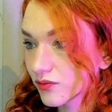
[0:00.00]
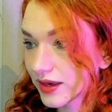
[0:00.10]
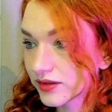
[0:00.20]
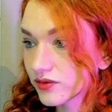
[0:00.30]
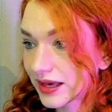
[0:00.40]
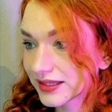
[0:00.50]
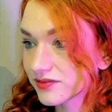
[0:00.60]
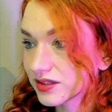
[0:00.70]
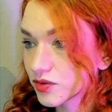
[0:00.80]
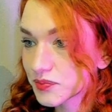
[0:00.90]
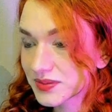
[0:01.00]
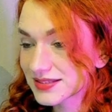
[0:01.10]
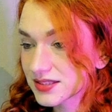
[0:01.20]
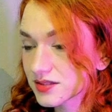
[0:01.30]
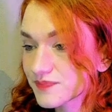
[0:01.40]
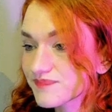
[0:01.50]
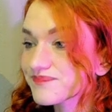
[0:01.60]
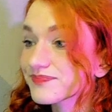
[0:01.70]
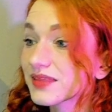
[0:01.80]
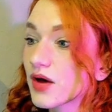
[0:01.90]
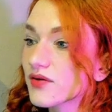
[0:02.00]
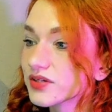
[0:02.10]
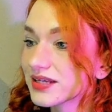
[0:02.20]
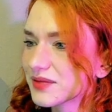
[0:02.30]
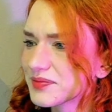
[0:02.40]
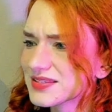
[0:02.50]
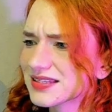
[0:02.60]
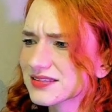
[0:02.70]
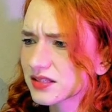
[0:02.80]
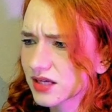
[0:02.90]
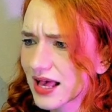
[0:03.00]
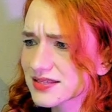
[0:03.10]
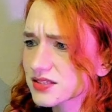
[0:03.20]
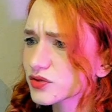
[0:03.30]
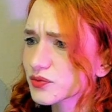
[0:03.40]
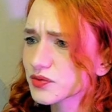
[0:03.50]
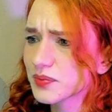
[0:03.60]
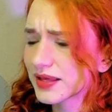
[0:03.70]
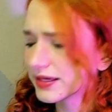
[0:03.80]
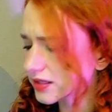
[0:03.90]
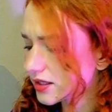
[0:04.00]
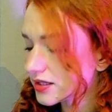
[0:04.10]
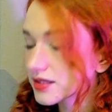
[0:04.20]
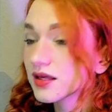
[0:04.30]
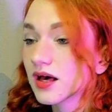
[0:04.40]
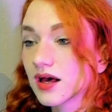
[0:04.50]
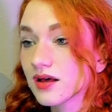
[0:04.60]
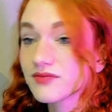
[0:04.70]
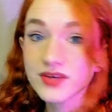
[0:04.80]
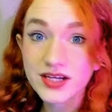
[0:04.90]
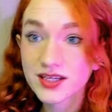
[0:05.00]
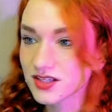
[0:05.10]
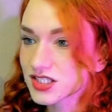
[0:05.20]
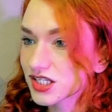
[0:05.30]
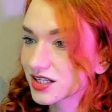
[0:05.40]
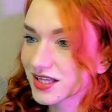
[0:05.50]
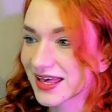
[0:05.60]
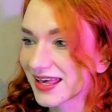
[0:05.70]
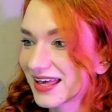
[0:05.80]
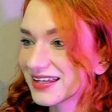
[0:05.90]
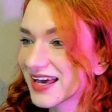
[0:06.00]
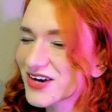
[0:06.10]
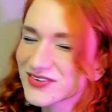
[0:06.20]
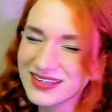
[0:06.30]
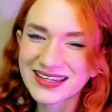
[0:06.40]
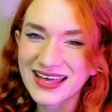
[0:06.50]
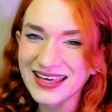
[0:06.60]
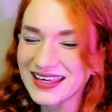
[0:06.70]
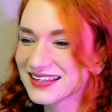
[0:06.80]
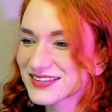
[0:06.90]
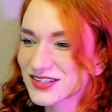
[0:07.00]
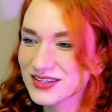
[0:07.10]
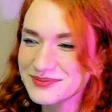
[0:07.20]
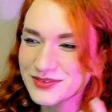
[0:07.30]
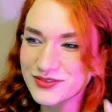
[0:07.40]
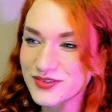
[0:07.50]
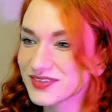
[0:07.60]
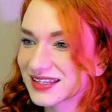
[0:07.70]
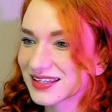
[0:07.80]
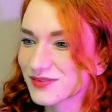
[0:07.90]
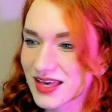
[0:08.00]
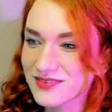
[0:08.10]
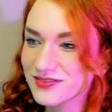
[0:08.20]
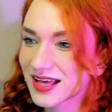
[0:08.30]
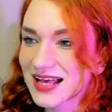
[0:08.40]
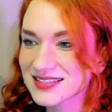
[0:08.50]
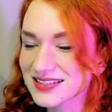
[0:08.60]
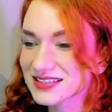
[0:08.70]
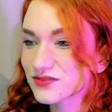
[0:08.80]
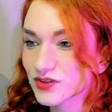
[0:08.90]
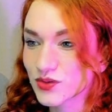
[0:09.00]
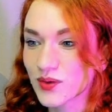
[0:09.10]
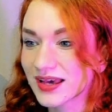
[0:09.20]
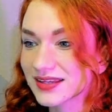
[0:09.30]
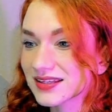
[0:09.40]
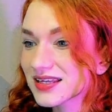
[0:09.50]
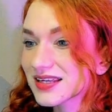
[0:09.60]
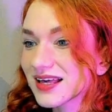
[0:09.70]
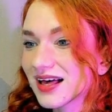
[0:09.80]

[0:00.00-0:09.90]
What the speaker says: way to activate your pieces. Now after knight b6, castles was played. Very logical again. I really like it. It's only move 15. We have castles for white.